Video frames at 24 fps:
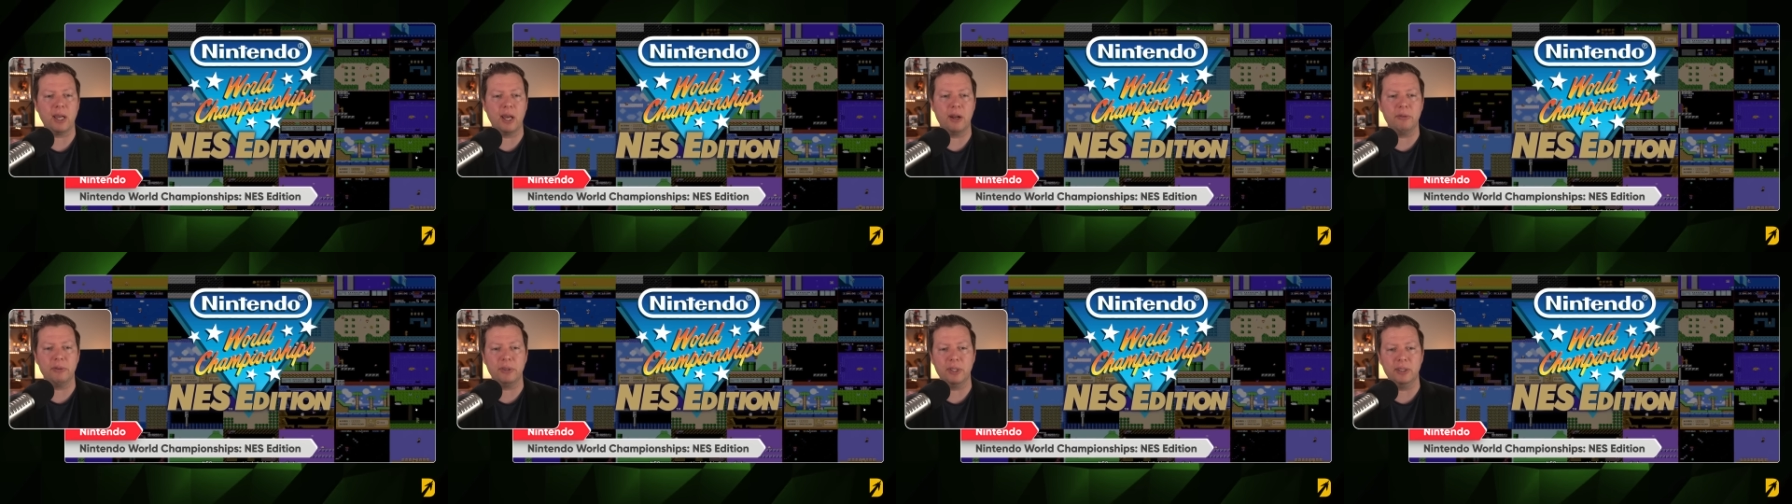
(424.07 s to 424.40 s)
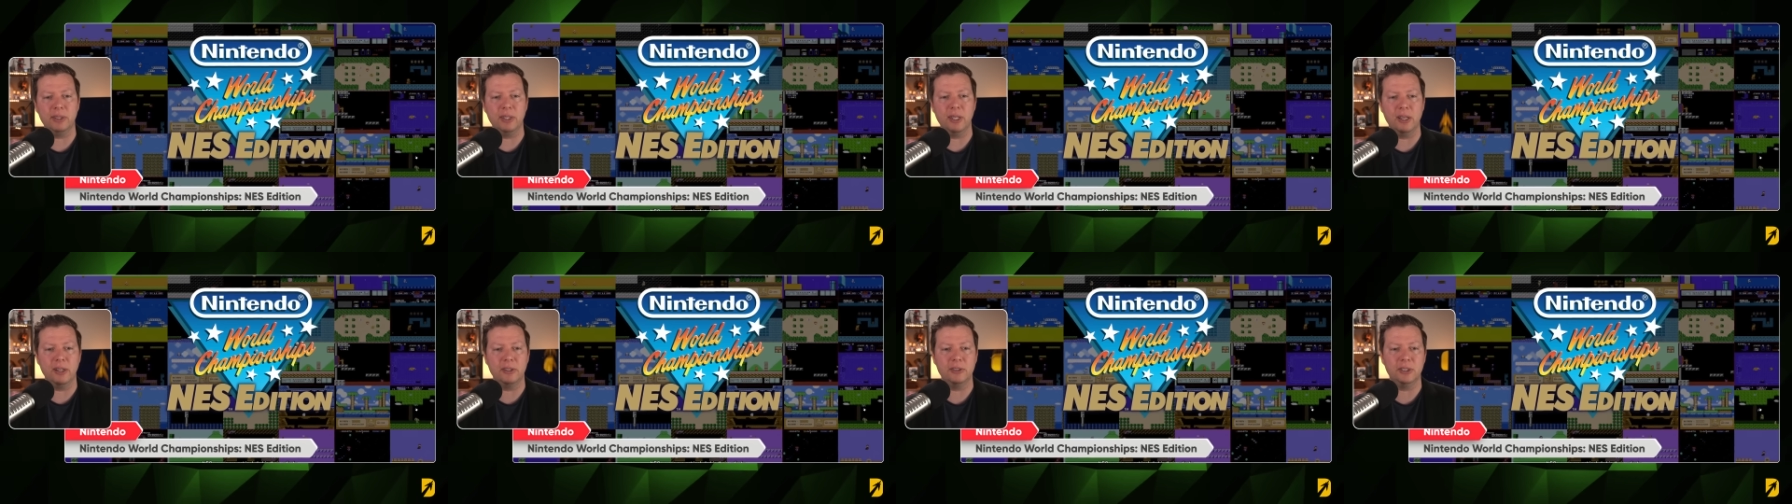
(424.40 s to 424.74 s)
I don't think
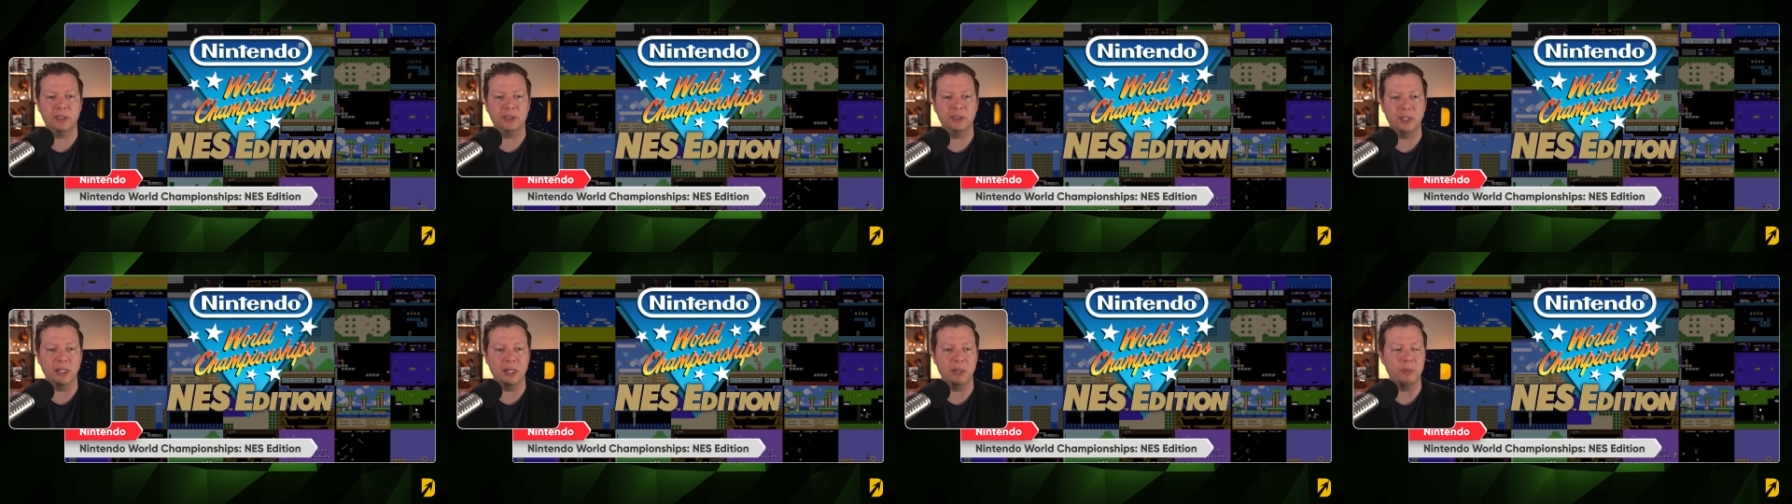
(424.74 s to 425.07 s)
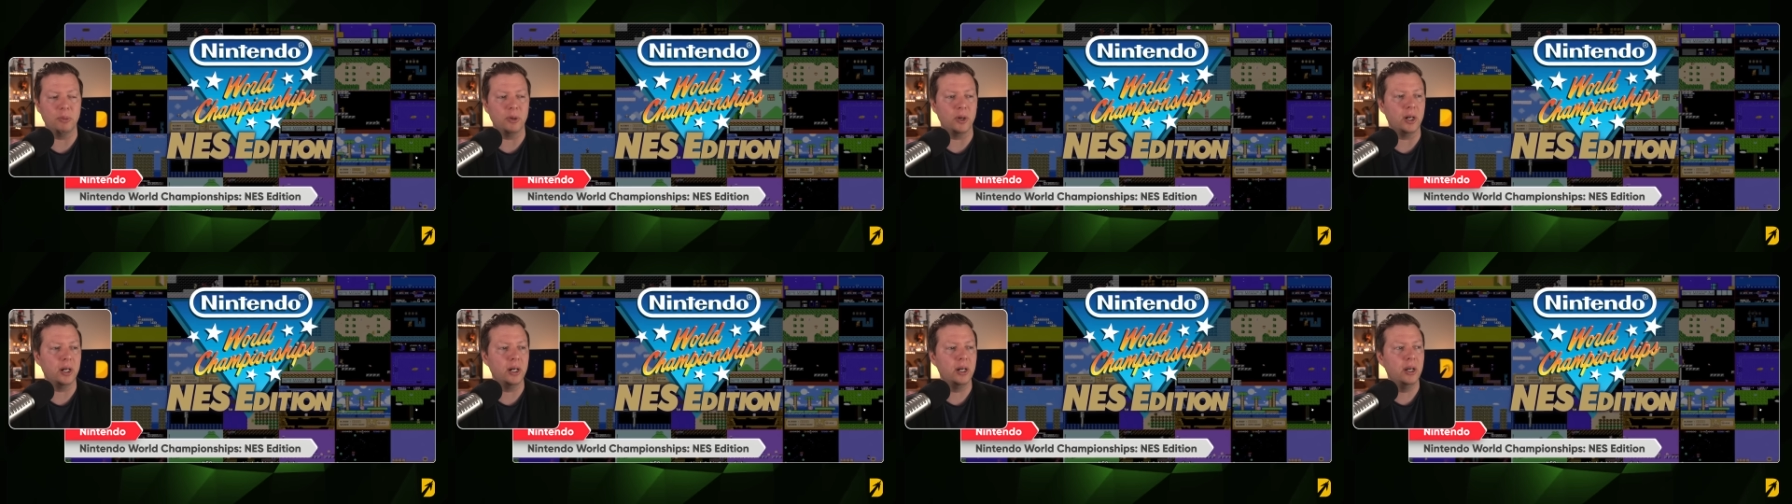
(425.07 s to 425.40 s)
they exist
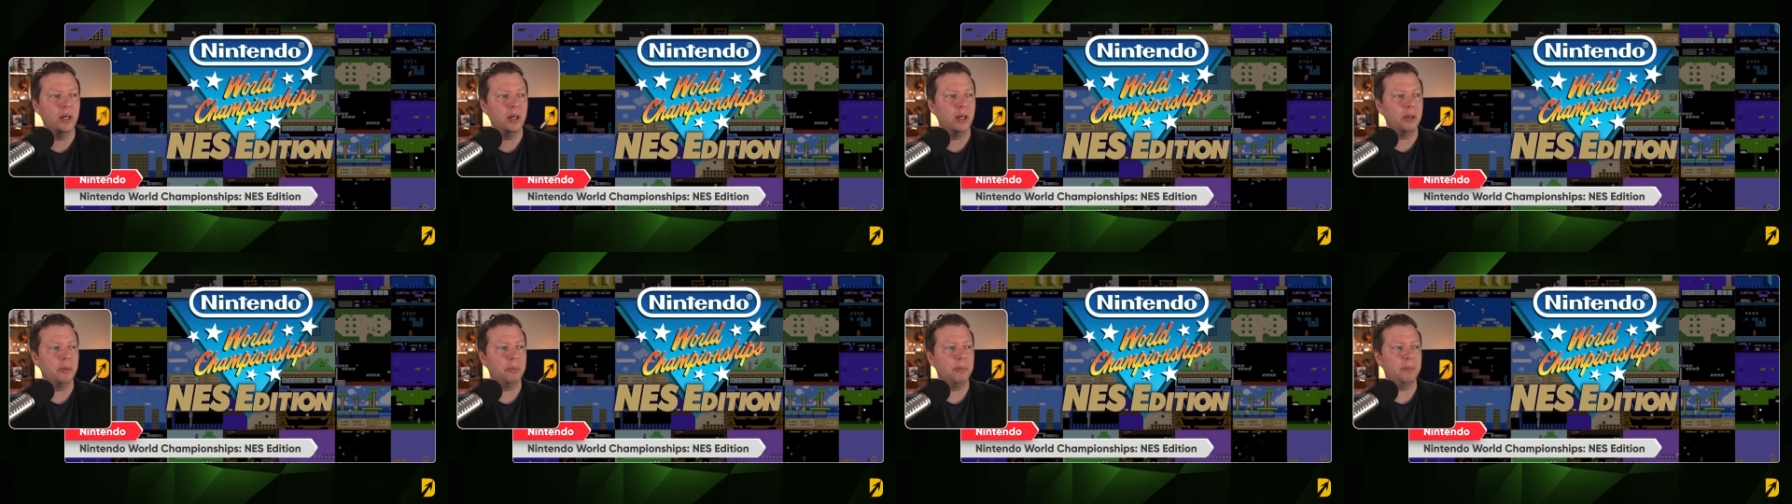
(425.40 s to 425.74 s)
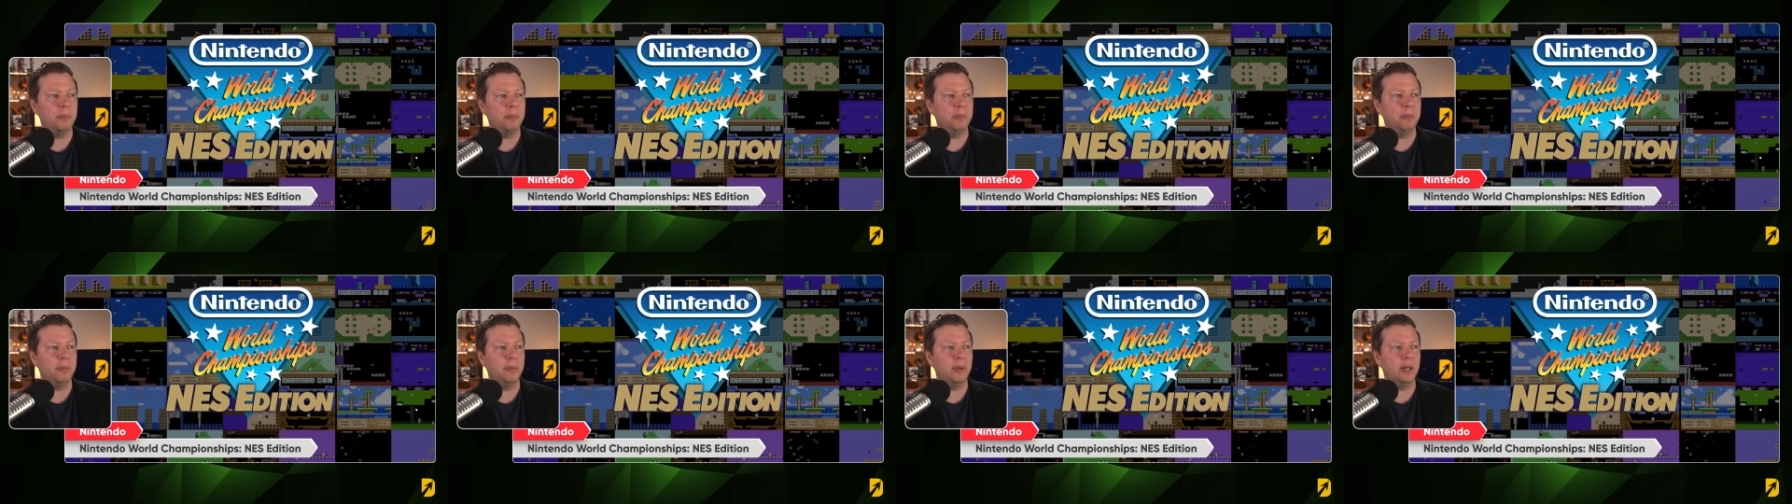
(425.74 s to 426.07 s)
anymore
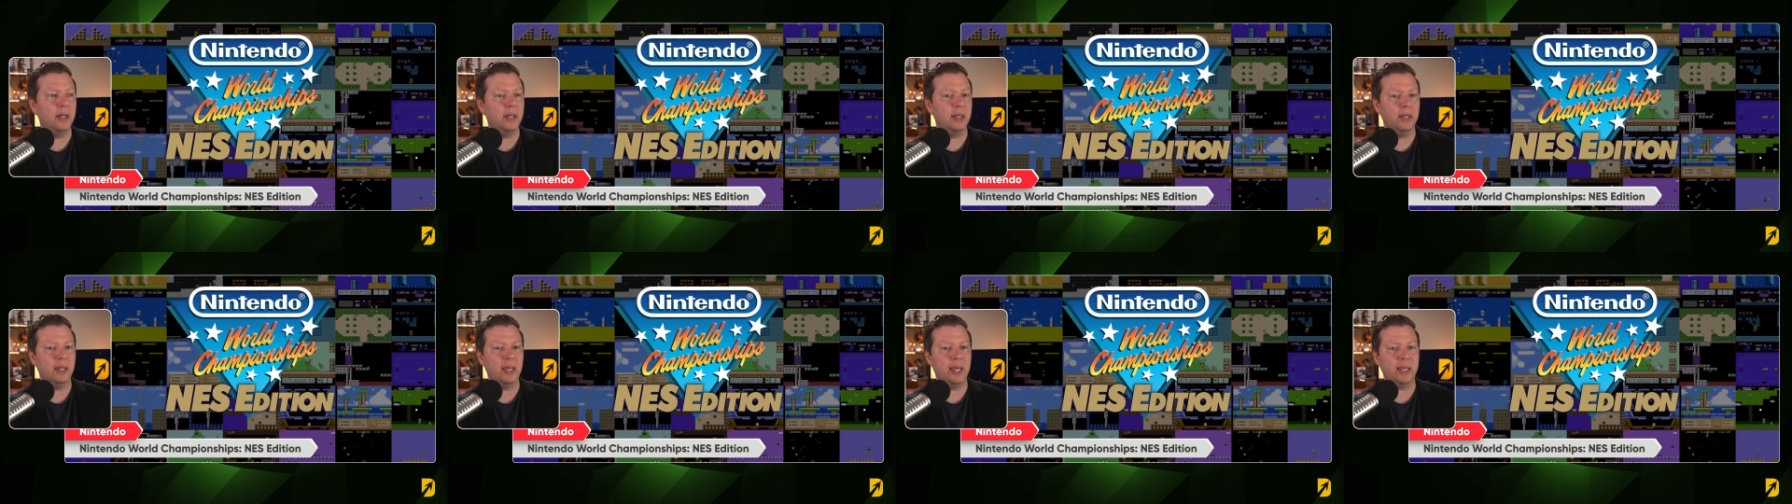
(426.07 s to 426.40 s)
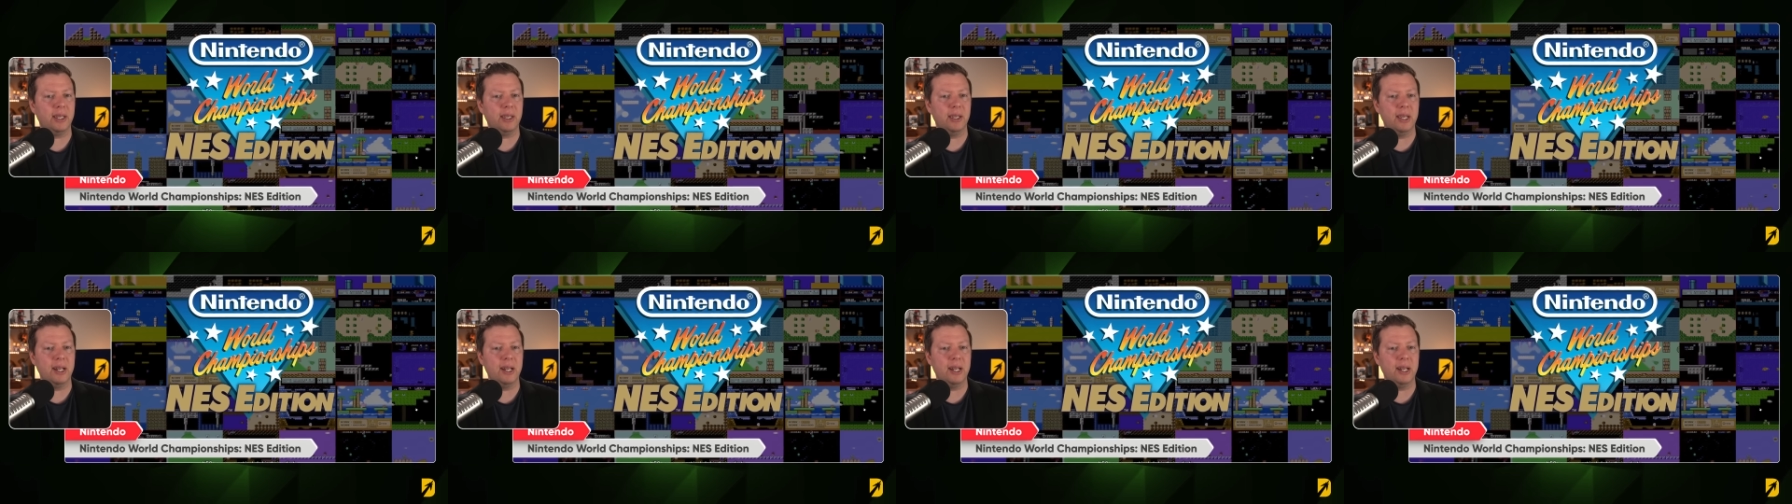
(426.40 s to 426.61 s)
like